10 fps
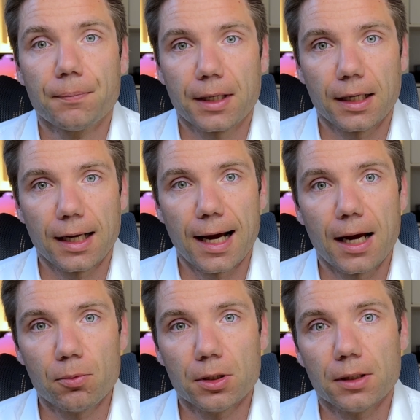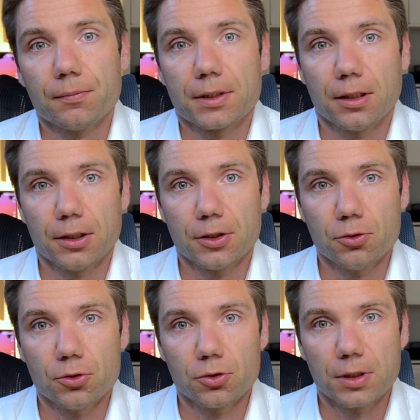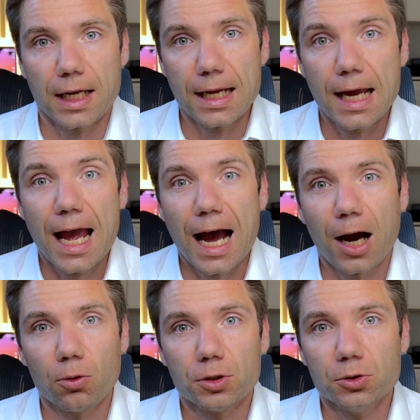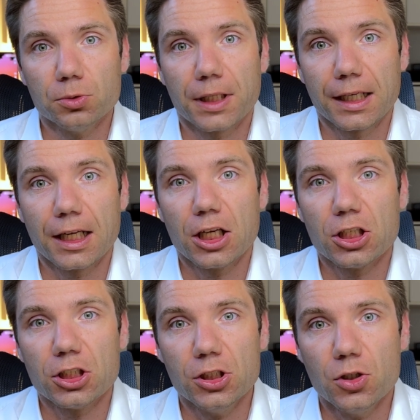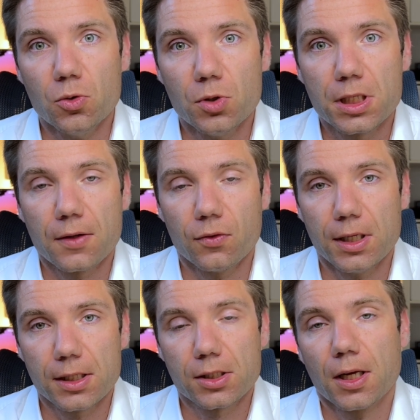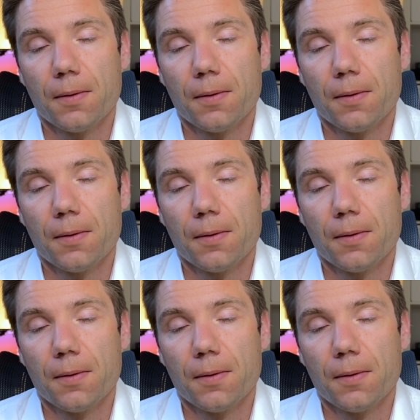and I will tell you today how you can use this